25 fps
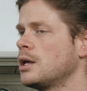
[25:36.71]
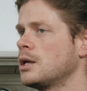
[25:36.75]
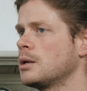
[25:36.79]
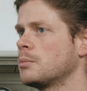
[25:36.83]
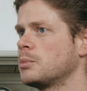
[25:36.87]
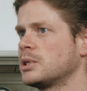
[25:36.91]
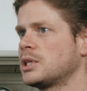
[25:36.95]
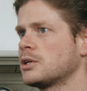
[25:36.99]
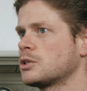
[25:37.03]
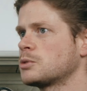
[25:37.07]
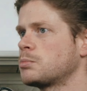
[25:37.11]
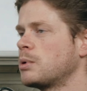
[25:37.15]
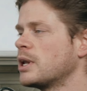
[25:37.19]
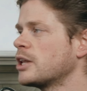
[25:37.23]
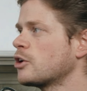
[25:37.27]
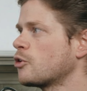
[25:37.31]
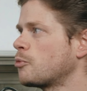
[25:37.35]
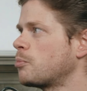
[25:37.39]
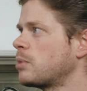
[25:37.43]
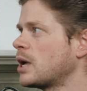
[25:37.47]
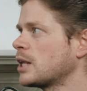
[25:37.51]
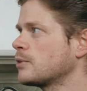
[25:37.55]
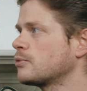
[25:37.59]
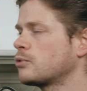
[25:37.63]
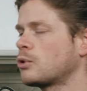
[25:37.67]
But there's plenty of
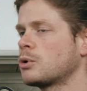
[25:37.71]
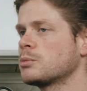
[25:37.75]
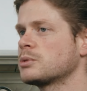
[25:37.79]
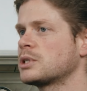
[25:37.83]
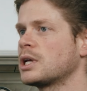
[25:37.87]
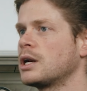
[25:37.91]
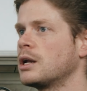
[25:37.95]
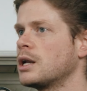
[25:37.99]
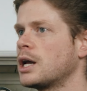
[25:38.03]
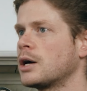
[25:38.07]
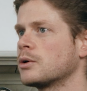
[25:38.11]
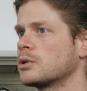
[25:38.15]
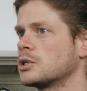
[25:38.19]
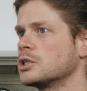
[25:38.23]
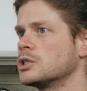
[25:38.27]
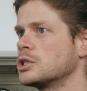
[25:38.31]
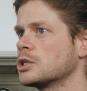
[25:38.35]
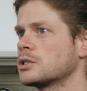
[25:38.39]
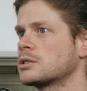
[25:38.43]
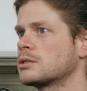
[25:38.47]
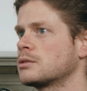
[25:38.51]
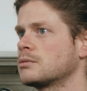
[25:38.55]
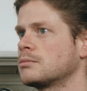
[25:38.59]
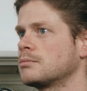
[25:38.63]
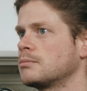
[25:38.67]
platforms that allow you to
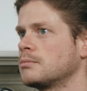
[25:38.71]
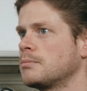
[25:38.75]
just